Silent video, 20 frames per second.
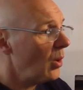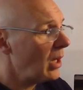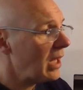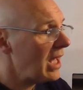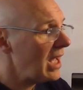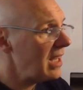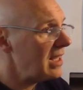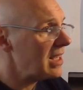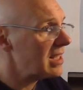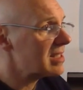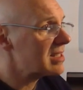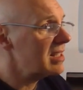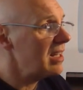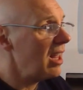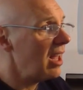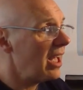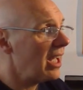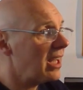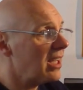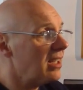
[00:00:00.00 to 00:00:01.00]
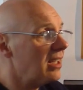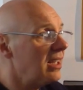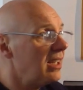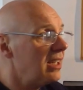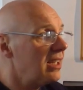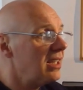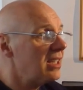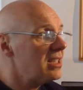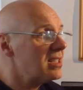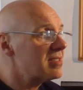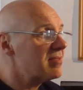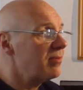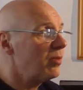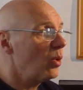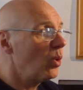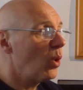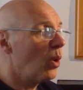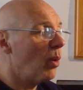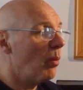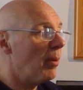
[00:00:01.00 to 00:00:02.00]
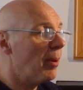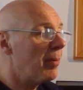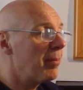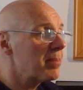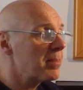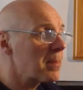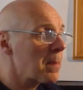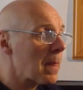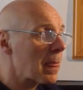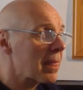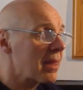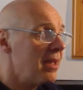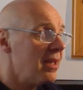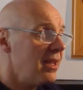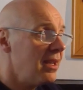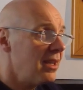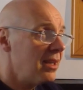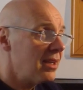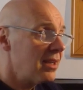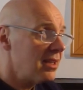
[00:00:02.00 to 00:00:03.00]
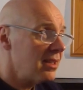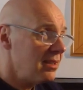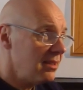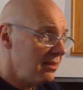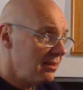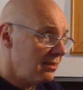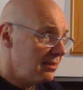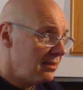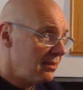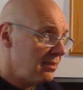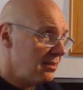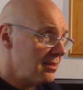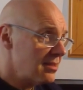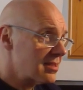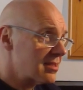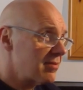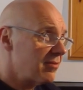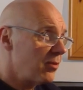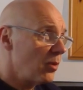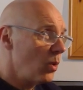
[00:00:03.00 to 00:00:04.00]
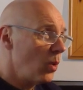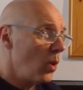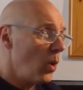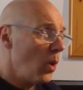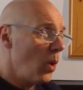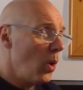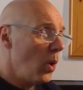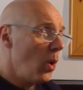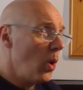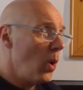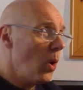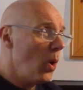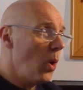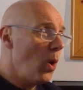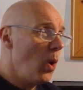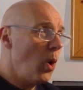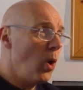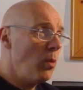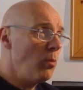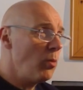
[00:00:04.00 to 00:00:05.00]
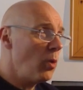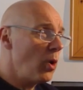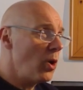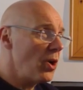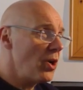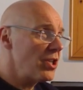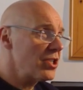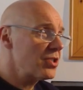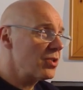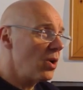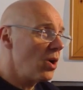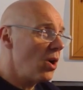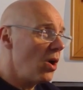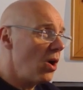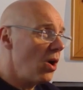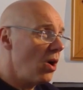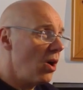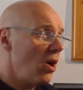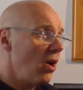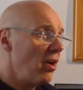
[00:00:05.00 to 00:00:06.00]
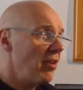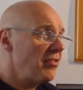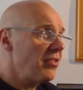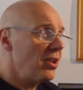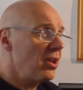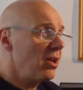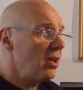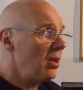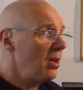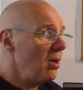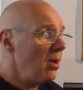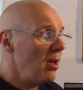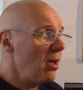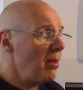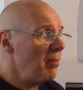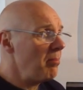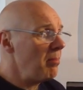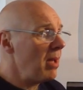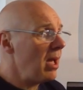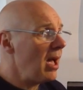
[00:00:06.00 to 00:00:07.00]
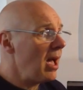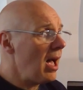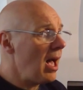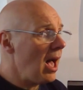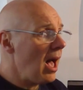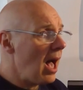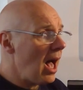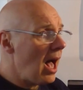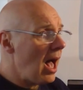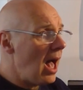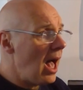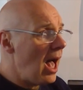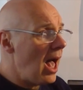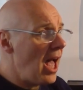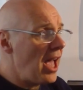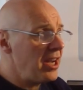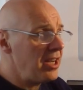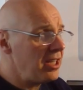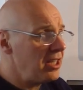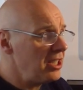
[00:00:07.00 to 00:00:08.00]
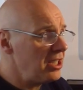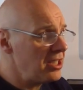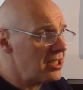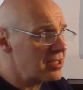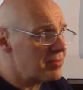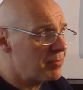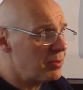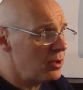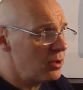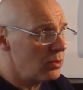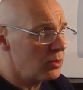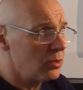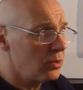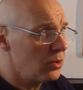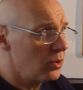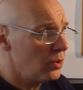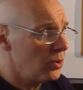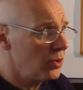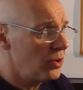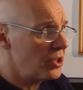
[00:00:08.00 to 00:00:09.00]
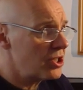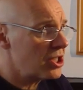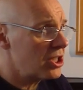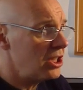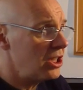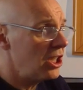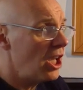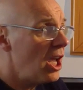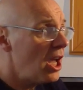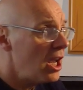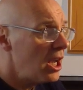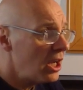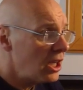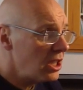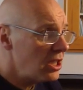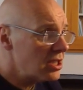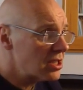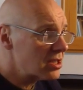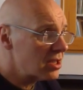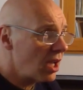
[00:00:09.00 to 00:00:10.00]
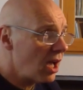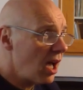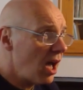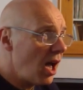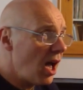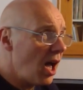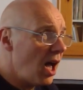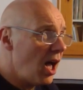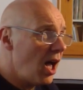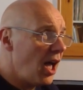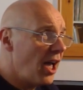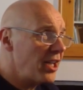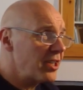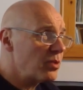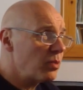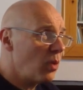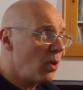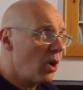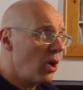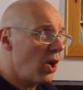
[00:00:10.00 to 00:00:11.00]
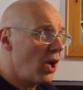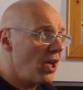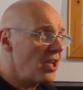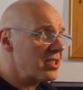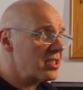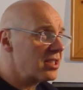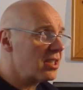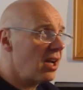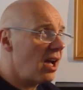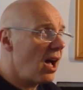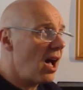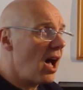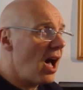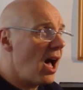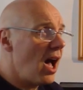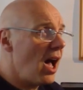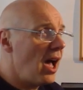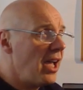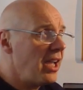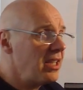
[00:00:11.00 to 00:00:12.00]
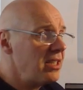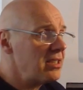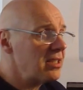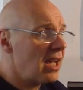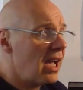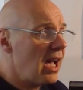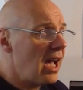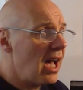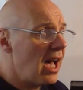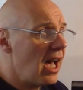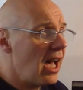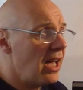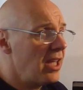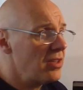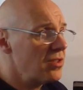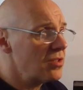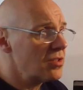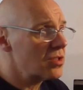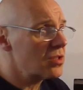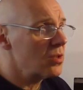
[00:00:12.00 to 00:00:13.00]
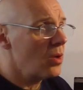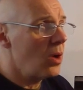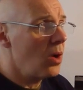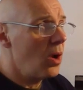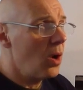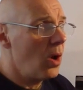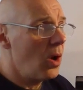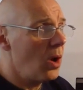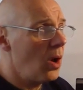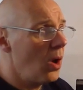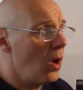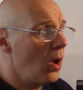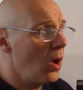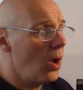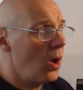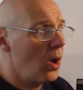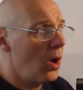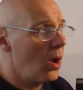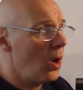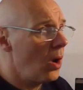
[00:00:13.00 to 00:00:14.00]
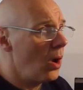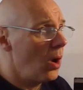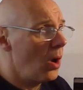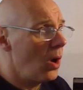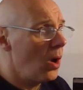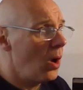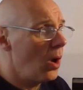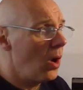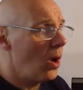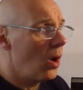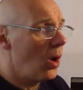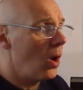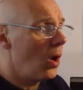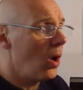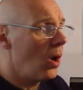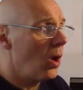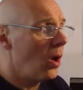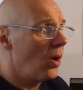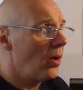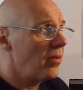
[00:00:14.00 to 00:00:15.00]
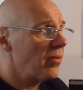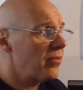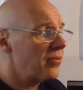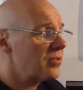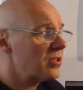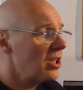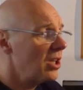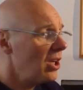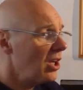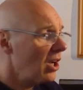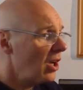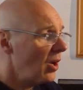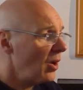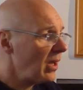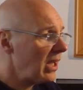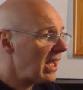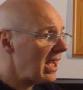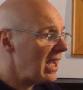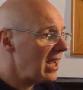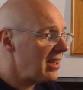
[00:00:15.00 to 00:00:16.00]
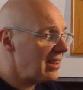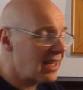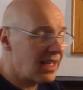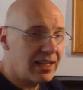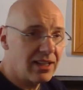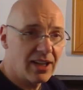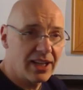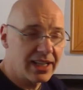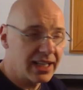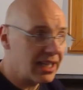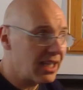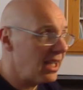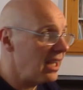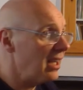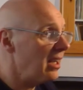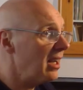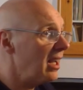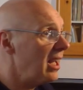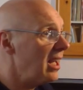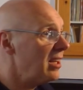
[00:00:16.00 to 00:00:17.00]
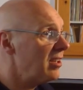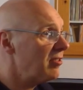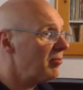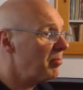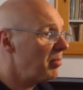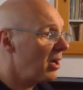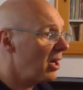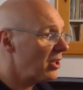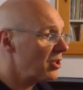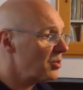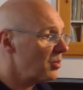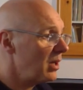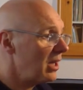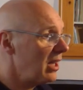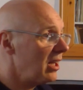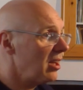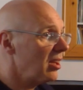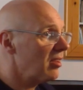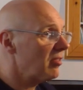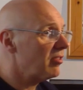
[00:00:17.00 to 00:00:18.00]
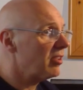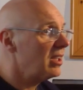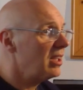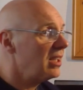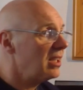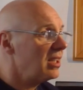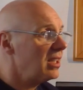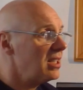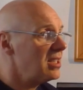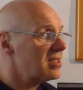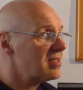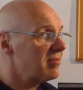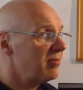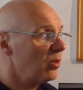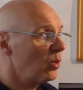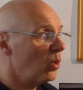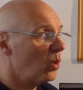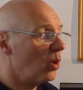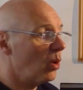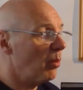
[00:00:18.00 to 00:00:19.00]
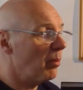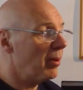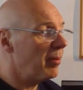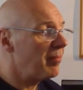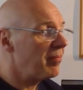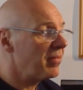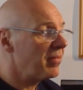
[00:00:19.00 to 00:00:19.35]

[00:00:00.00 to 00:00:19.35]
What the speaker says: Okay, next line. His form. His form was of the manliest beauty, his heart was kind and soft. Okay, that line again, end of bar 12. His form.